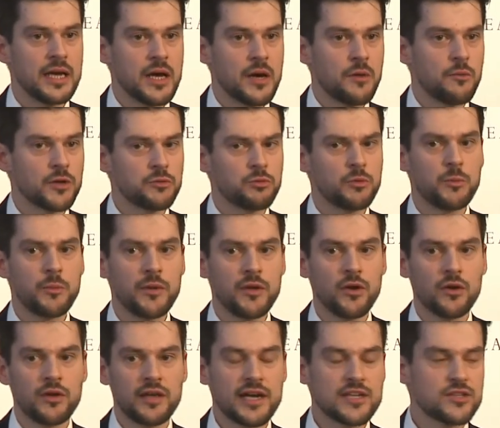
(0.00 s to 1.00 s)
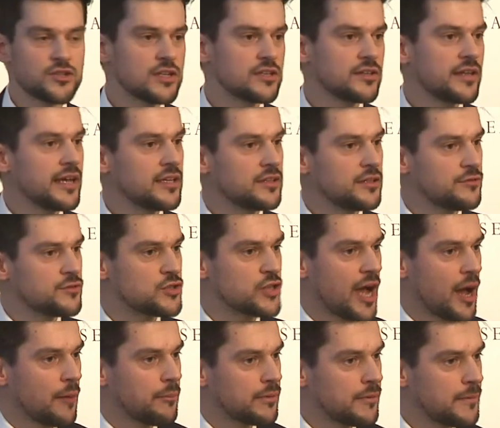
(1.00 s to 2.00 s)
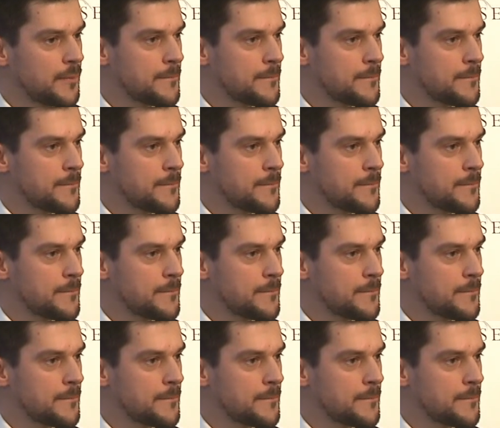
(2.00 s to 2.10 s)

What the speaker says: what will be your alternative job?